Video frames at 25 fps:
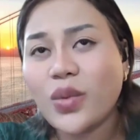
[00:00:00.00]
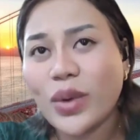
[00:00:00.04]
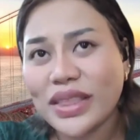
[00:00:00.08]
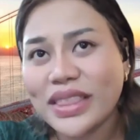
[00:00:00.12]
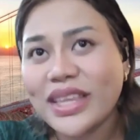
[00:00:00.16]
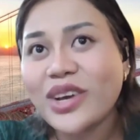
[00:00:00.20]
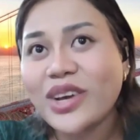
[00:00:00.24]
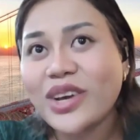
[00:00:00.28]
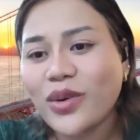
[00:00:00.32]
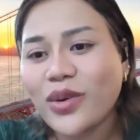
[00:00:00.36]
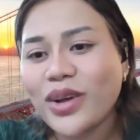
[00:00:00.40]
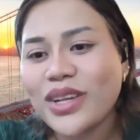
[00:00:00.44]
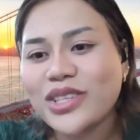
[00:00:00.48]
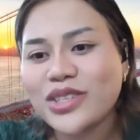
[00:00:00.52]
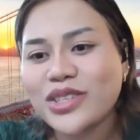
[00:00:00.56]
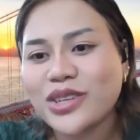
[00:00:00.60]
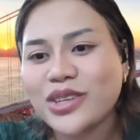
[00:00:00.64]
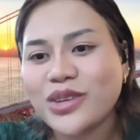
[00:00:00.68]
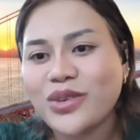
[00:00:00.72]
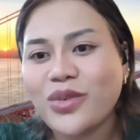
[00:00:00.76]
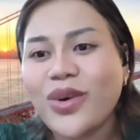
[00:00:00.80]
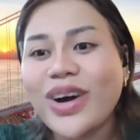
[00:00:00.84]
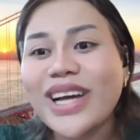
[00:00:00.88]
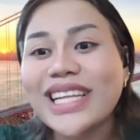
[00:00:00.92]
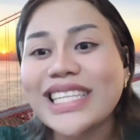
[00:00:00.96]
with the
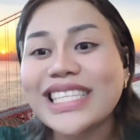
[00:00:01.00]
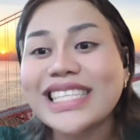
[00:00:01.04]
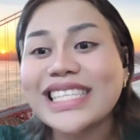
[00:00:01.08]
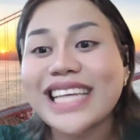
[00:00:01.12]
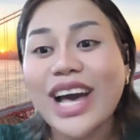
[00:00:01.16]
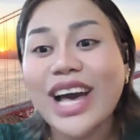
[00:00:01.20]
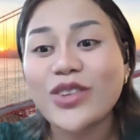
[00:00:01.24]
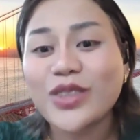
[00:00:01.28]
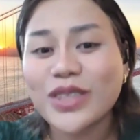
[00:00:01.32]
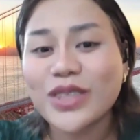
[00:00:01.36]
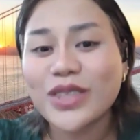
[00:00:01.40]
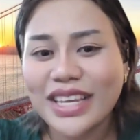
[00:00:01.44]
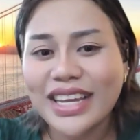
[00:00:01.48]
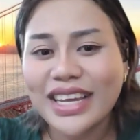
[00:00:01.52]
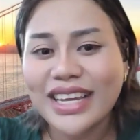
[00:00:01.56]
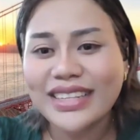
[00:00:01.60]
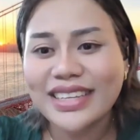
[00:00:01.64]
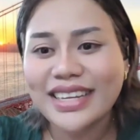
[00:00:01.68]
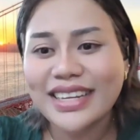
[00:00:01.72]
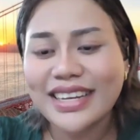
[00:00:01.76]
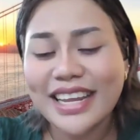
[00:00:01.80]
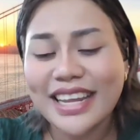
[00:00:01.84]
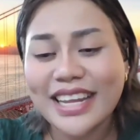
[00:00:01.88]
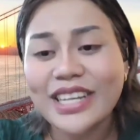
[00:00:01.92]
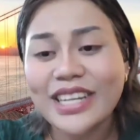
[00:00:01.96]
question, what's
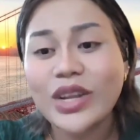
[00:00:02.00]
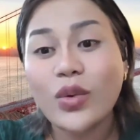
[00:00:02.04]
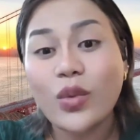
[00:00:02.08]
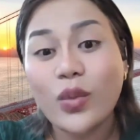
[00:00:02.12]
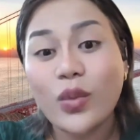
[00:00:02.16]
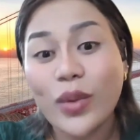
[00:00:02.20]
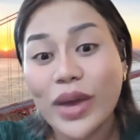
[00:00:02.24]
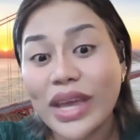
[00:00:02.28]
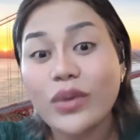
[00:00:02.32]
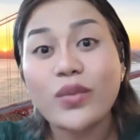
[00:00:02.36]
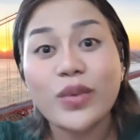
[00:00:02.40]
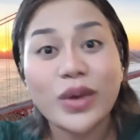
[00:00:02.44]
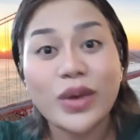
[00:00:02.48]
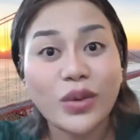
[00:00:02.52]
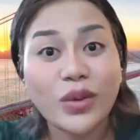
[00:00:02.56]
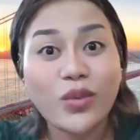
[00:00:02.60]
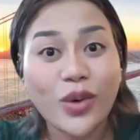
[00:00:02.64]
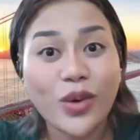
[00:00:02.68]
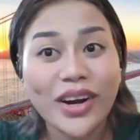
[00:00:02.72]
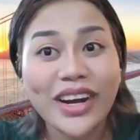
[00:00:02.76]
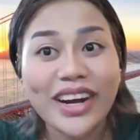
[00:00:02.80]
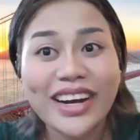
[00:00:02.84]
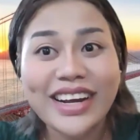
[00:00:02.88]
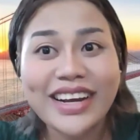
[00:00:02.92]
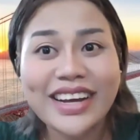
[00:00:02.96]
outdated in the way
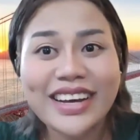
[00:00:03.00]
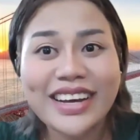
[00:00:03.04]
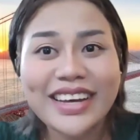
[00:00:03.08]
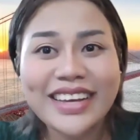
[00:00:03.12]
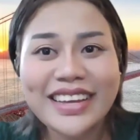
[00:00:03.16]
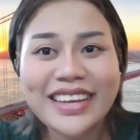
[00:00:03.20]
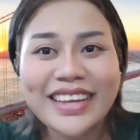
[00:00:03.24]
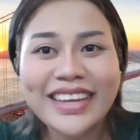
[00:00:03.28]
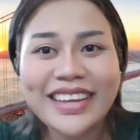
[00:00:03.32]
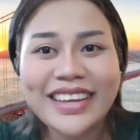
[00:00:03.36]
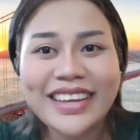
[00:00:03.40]
we work?